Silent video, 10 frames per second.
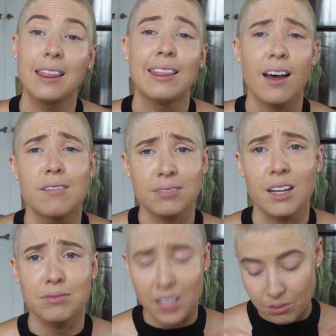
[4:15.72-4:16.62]

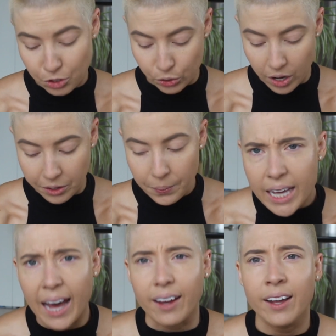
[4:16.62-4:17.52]
Toronto. But
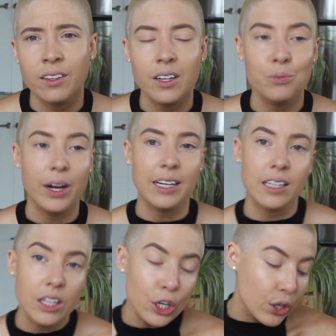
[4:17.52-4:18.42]
yeah, I think I'm
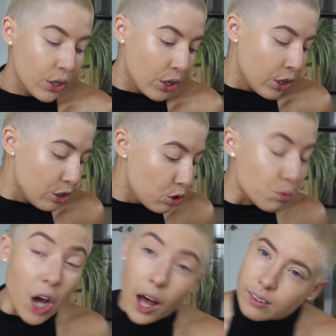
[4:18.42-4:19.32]
ready
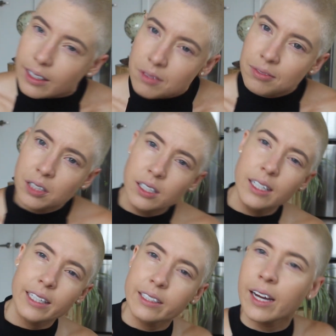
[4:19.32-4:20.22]
to not live
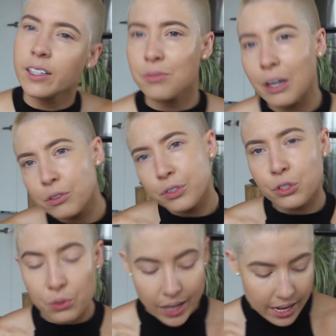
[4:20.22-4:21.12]
kind of out of a
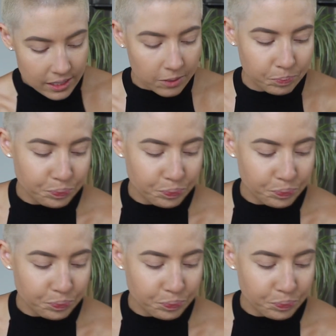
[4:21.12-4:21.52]
suitcase.